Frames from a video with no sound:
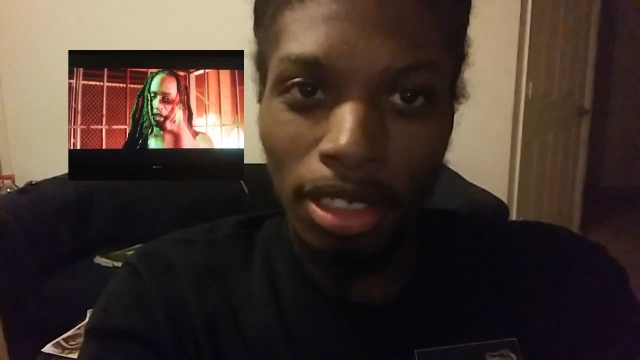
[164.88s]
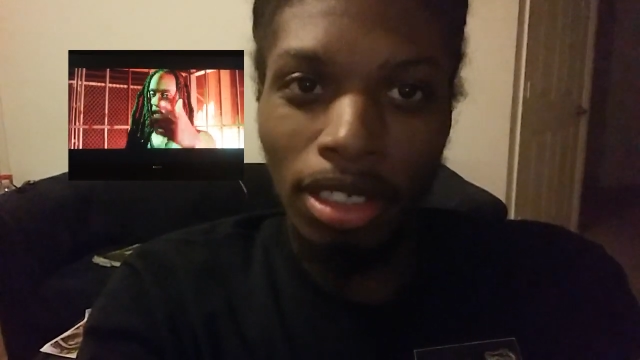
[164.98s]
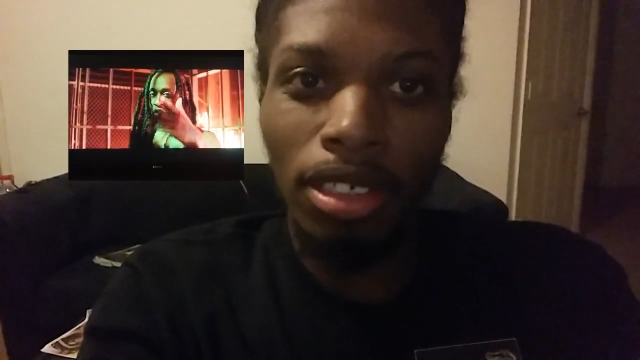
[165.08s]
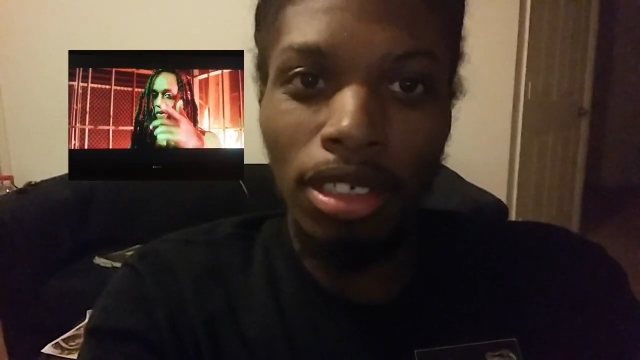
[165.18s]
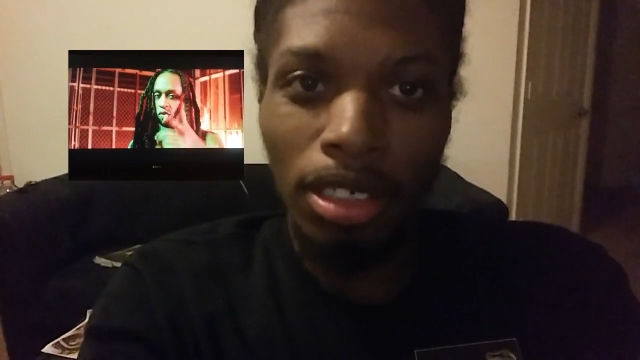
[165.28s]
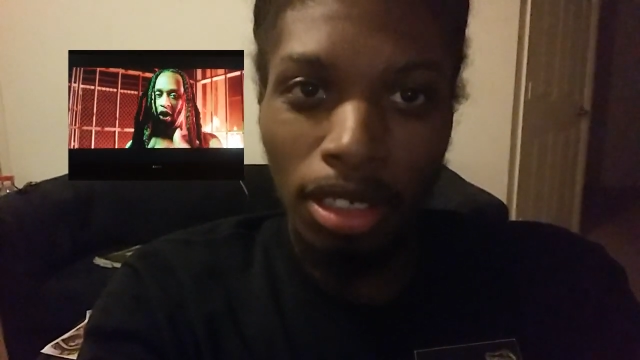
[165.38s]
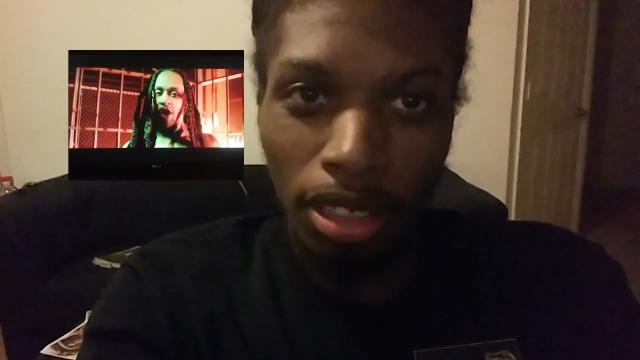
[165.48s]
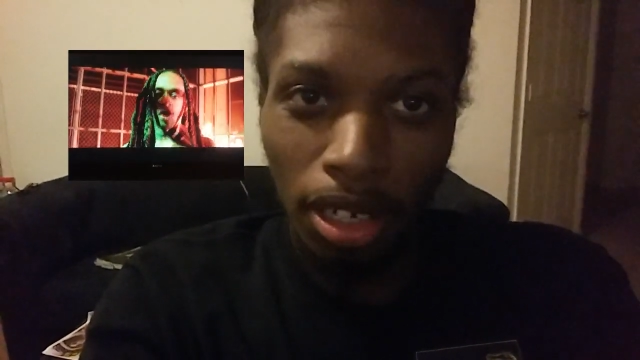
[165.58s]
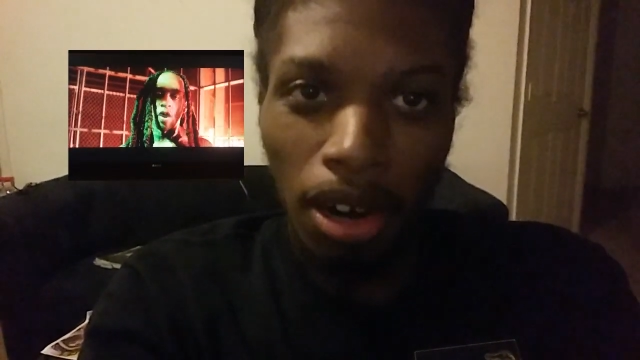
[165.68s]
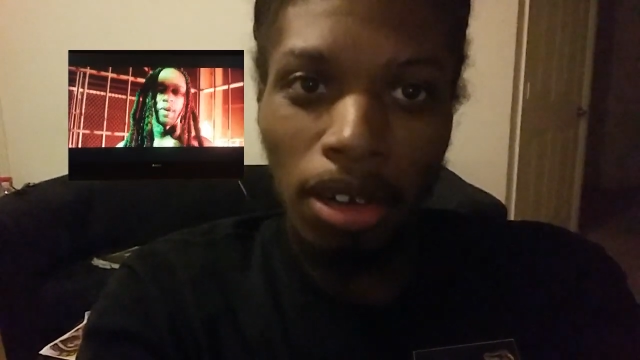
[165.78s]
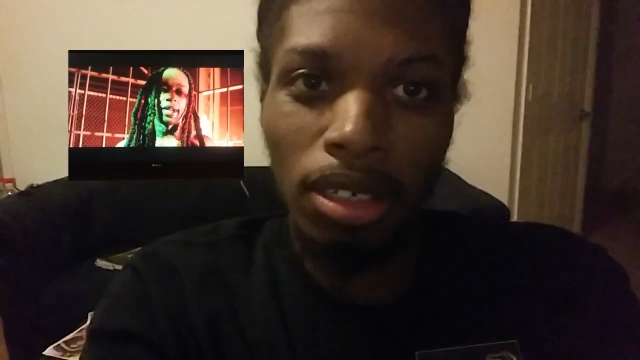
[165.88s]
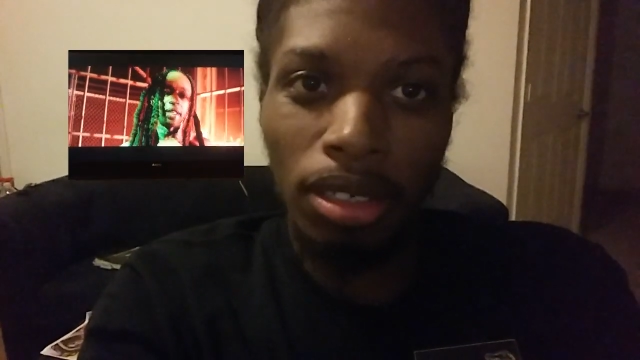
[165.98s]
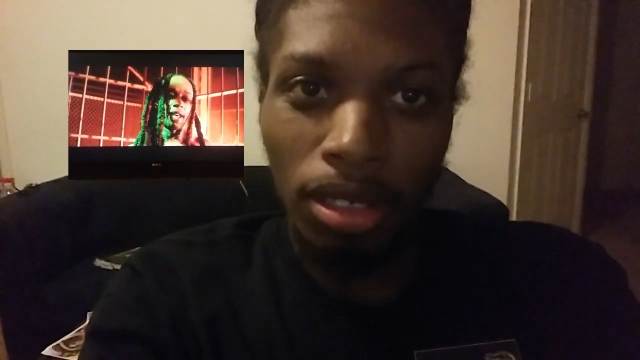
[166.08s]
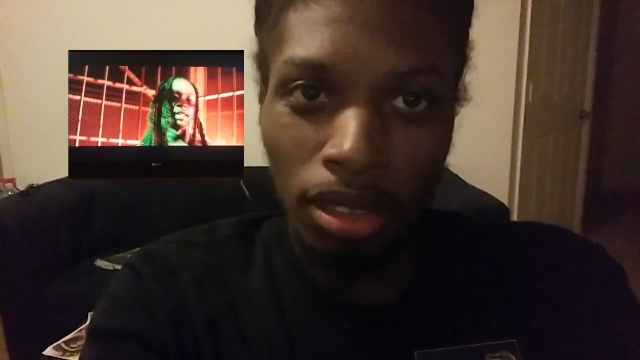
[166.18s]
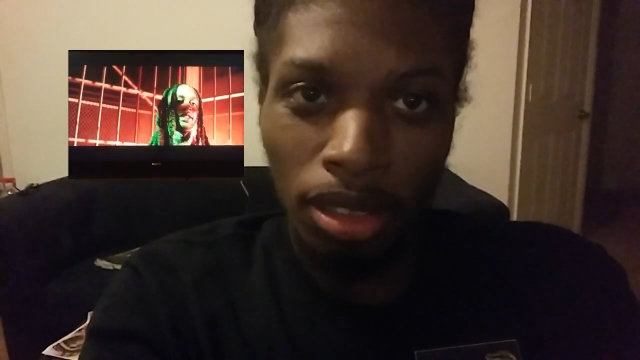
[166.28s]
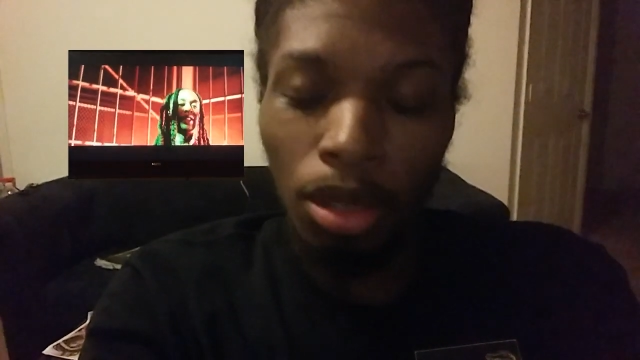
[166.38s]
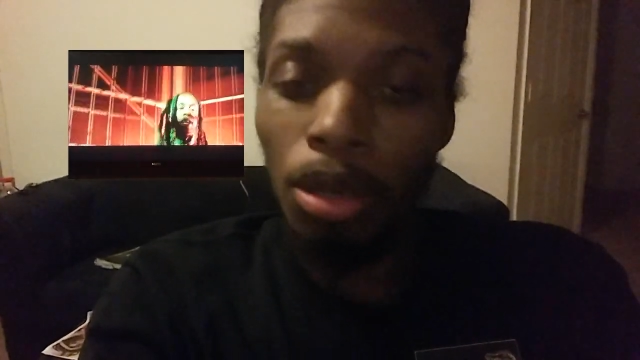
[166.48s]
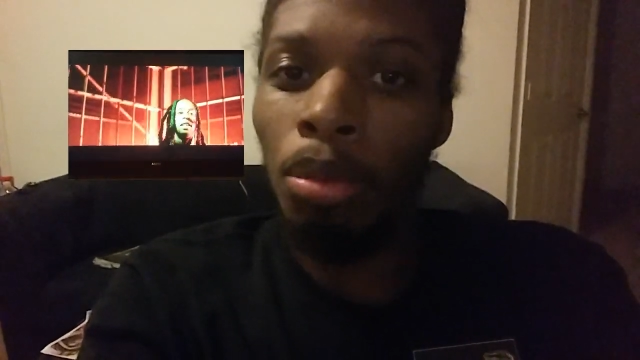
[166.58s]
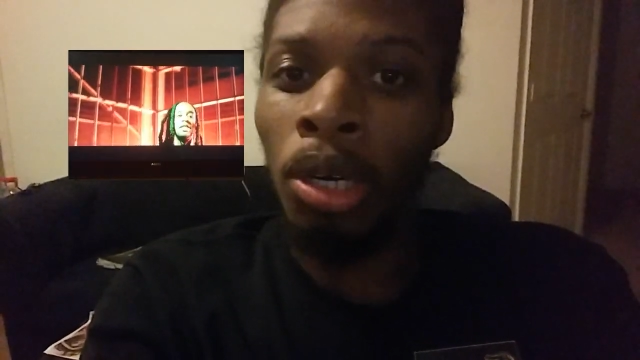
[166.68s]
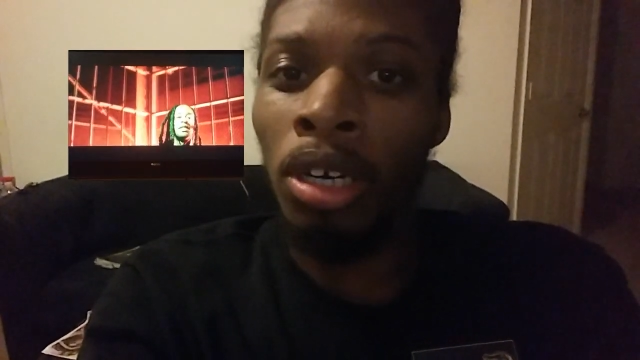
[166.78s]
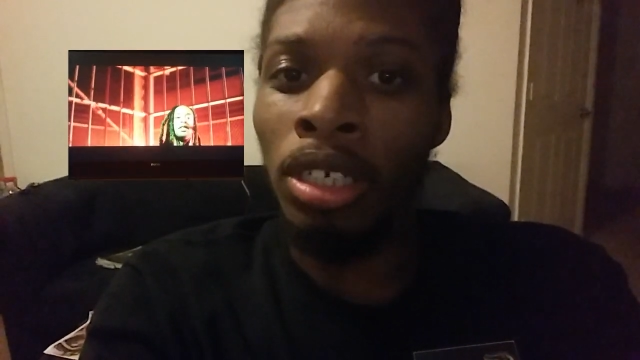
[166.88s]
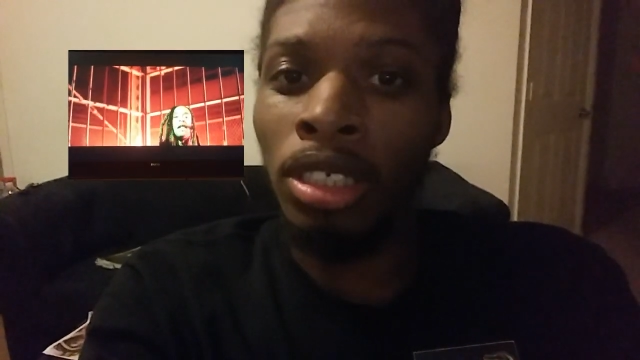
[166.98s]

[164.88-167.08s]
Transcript: Feeling the world go against us.